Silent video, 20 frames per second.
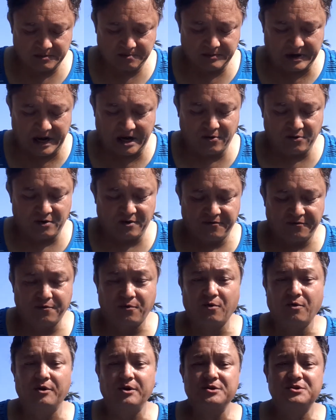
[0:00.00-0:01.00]
mangrove
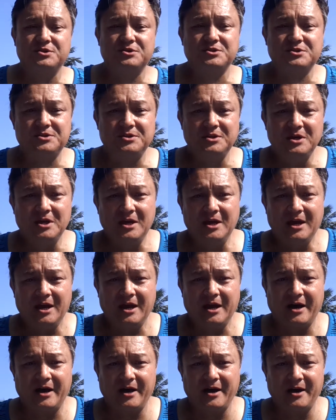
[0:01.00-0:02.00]
forests.
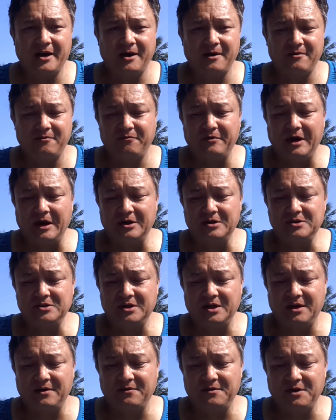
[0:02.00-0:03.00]
In
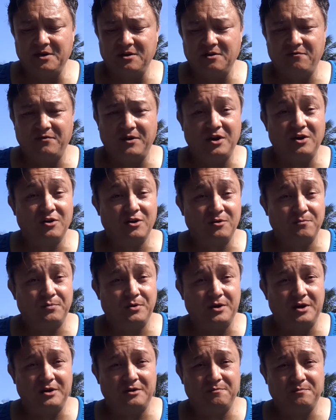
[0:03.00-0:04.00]
fact, another video I'm
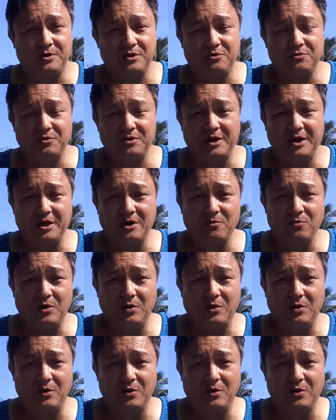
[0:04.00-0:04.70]
going to put through here.